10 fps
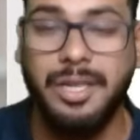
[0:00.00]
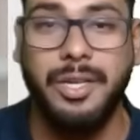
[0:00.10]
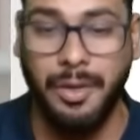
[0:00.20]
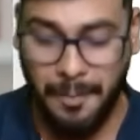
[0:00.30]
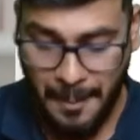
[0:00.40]

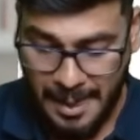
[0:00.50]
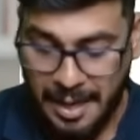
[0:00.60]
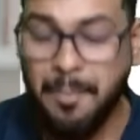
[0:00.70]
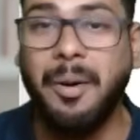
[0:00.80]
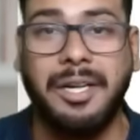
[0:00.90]
here.
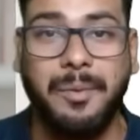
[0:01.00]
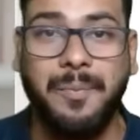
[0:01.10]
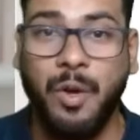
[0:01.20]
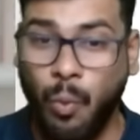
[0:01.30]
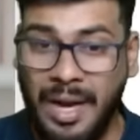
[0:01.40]
But
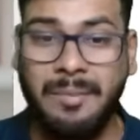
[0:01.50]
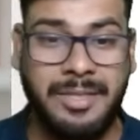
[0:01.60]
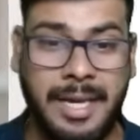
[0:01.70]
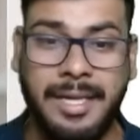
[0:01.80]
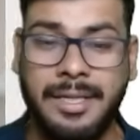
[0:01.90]
why I'm
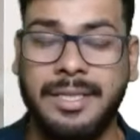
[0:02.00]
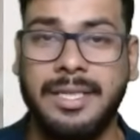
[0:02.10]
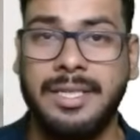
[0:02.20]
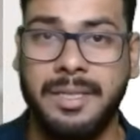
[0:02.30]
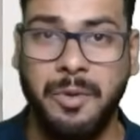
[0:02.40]
saying this
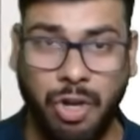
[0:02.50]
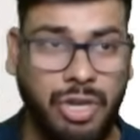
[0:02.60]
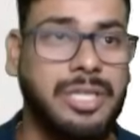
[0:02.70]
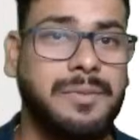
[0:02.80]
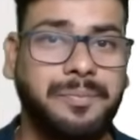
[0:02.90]
is
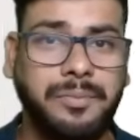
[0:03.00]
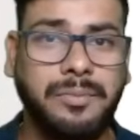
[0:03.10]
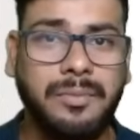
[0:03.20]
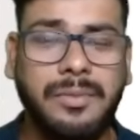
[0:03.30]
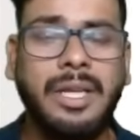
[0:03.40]
because
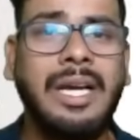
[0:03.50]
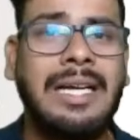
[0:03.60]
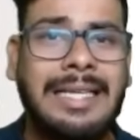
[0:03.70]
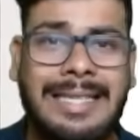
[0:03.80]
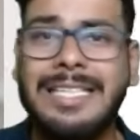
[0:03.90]

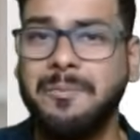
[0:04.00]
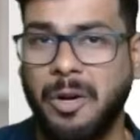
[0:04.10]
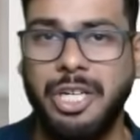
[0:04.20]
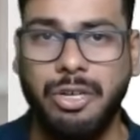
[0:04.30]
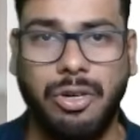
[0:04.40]
this
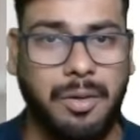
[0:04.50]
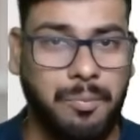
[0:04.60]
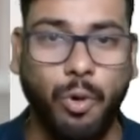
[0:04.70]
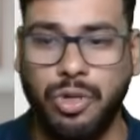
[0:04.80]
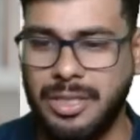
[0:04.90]
particular
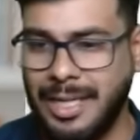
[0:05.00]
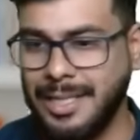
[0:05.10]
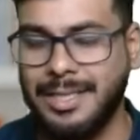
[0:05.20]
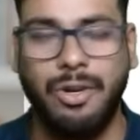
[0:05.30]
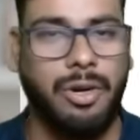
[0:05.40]
books, that
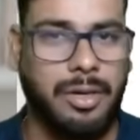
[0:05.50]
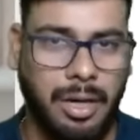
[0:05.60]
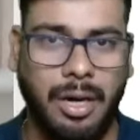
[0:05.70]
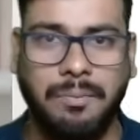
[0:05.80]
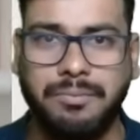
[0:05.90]
is your
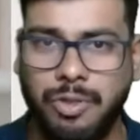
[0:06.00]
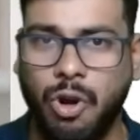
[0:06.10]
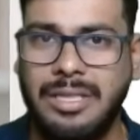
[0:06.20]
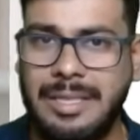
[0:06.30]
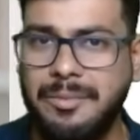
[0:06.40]

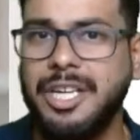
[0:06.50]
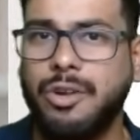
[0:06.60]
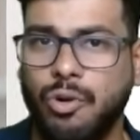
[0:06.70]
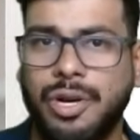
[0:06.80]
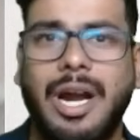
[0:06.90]
concept
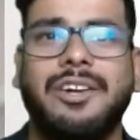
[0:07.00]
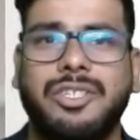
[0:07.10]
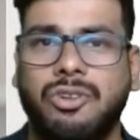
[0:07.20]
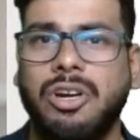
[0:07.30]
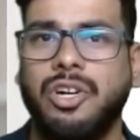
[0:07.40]
decoder and a
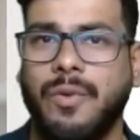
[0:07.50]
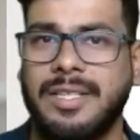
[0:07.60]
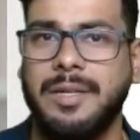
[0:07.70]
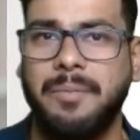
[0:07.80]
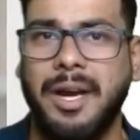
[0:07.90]
solved
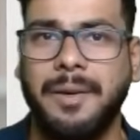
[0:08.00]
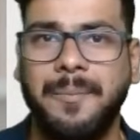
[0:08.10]
question bank,